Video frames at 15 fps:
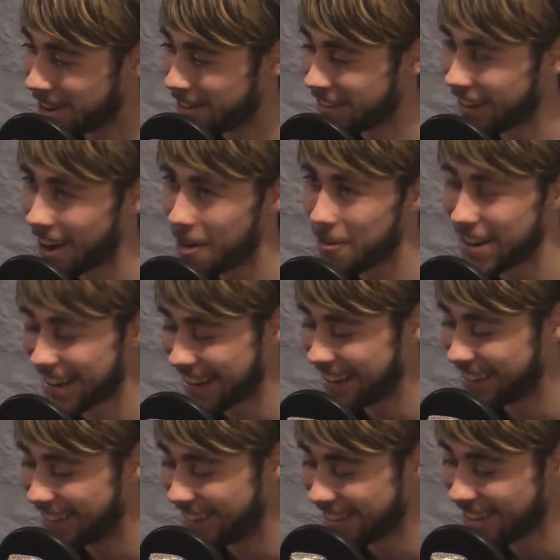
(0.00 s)
I was like, I want to
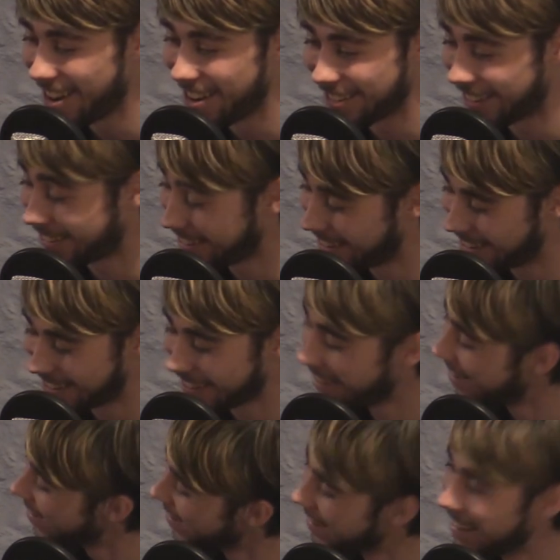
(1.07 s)
kill this song just because
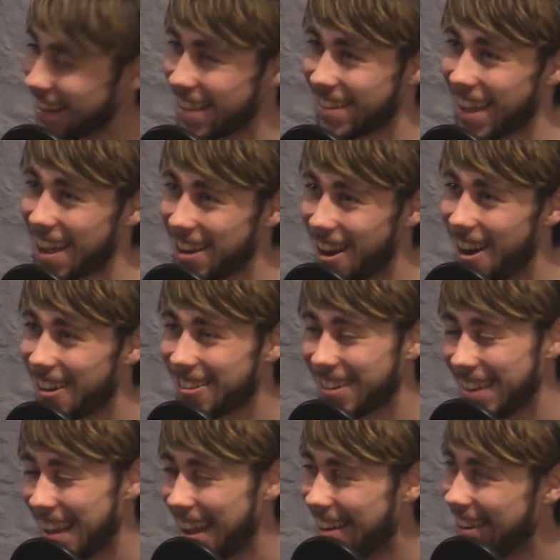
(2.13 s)
it's getting
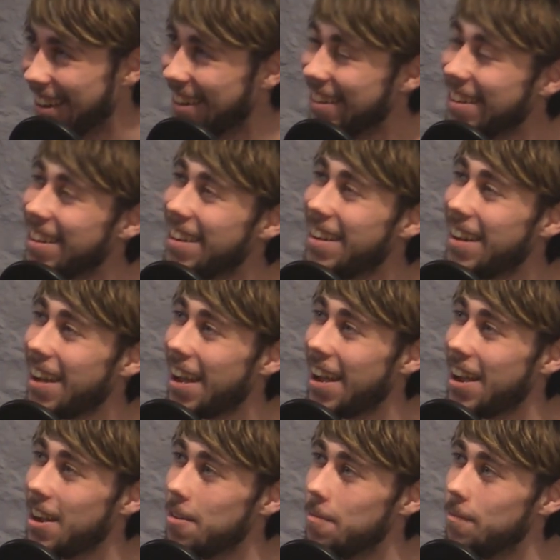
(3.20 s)
awkward now, you
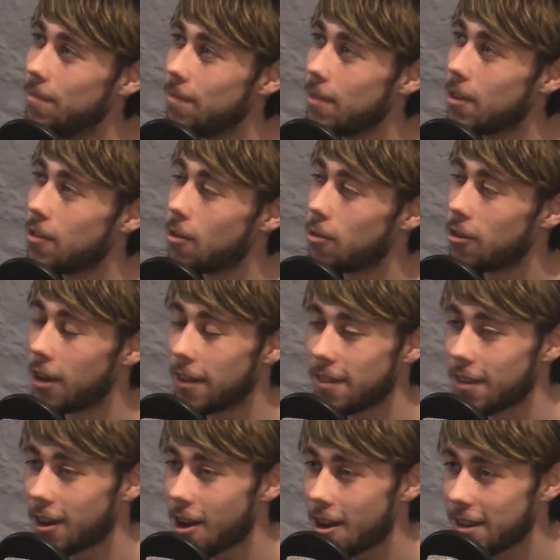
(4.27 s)
know. Would you listen to